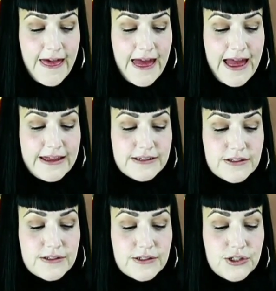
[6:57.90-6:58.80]
And
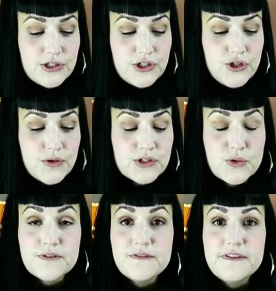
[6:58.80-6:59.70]
you can
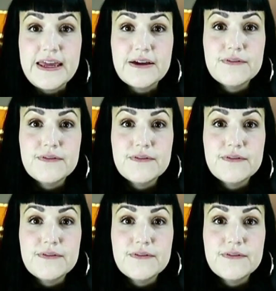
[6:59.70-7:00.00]
sort of think of